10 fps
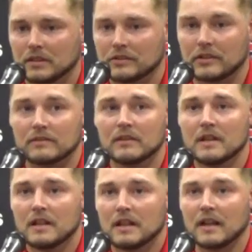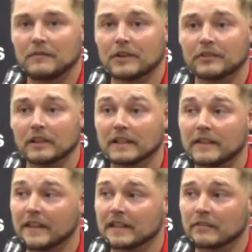Sure. First, I'd like
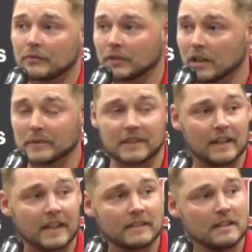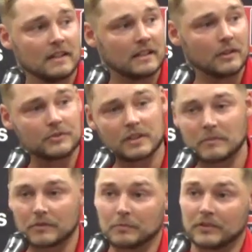to thank everyone for coming today. Coach
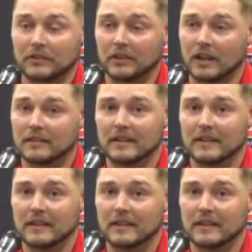Simmons for putting this on.